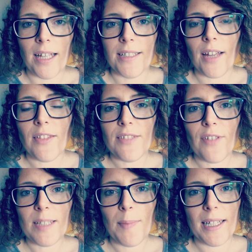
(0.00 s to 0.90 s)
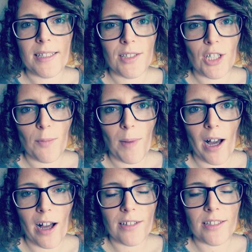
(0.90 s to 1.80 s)
So this recipe is in two
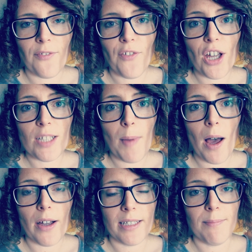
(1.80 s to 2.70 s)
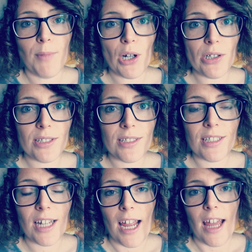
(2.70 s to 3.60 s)
parts. The first part is a
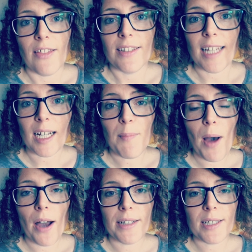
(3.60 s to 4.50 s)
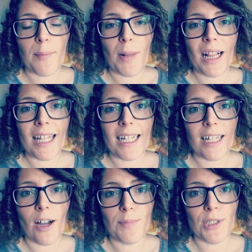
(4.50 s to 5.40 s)
must. The second part is
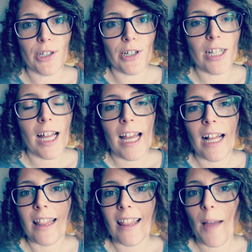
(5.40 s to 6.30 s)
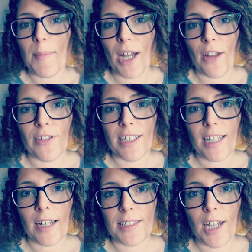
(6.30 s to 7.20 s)
completely optional. Let me know if you
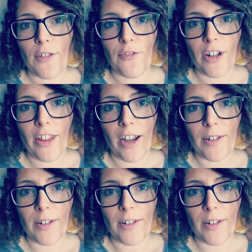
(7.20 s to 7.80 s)
decide to go for it though.